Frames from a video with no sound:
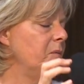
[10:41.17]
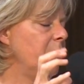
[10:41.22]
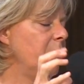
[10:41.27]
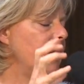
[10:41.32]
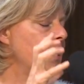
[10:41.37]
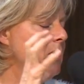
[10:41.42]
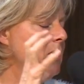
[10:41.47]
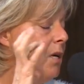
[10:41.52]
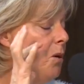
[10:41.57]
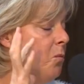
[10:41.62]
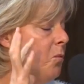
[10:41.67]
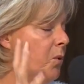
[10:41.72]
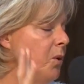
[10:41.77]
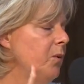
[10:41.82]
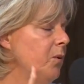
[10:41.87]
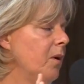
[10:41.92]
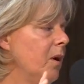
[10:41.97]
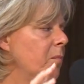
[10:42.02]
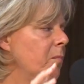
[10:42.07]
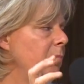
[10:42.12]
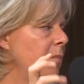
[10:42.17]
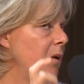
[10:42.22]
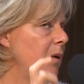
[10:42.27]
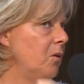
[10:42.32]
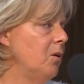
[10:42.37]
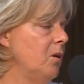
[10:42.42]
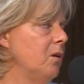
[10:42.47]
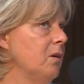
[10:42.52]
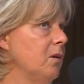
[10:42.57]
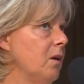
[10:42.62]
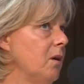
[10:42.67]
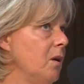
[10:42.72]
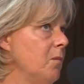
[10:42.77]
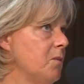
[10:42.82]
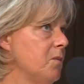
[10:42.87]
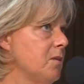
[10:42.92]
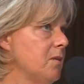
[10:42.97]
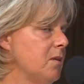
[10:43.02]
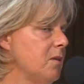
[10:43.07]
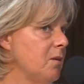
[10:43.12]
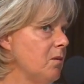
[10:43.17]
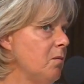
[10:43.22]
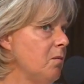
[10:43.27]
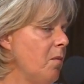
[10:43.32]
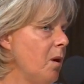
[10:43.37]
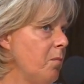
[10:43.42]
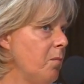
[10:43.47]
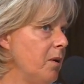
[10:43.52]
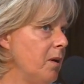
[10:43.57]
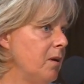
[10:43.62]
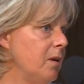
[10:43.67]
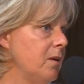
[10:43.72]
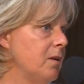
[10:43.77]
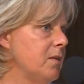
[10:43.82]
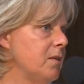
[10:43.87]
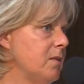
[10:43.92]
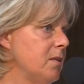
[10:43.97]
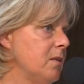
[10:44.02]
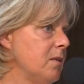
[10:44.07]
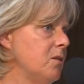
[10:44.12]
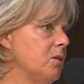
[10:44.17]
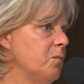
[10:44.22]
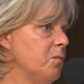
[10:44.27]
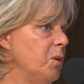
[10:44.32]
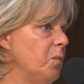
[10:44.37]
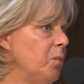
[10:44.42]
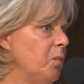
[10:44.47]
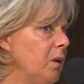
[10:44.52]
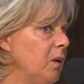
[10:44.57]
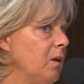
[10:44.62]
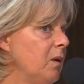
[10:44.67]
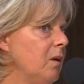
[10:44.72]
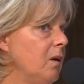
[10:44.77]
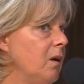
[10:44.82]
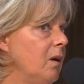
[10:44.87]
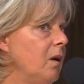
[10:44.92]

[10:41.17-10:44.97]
as I woke up, my doctor came to sit on my bed and said to me, "Pia,